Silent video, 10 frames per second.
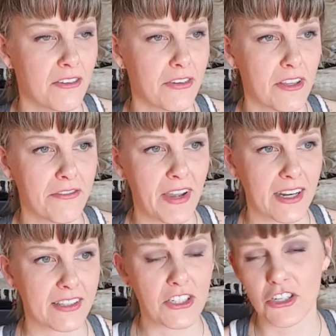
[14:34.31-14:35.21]
for the
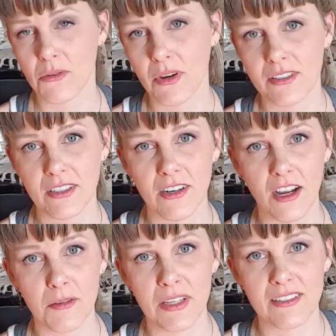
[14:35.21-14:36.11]
fact that she was
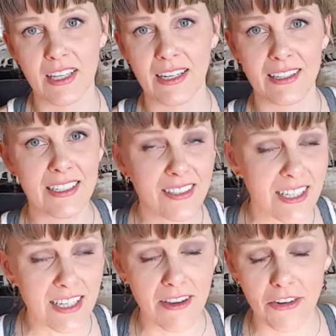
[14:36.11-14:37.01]
anonymous, that at least
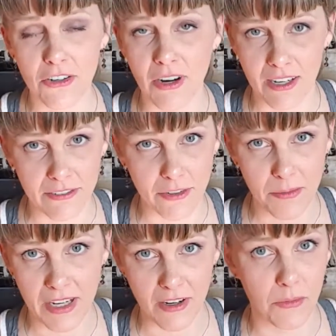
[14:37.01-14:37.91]
they gave her credit for
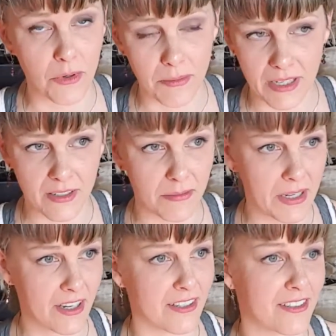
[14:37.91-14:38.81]
being a woman,
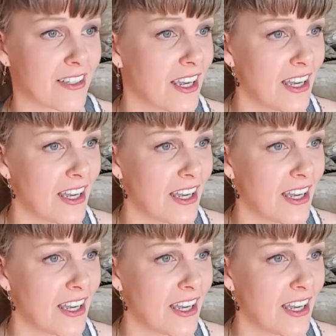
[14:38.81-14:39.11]
because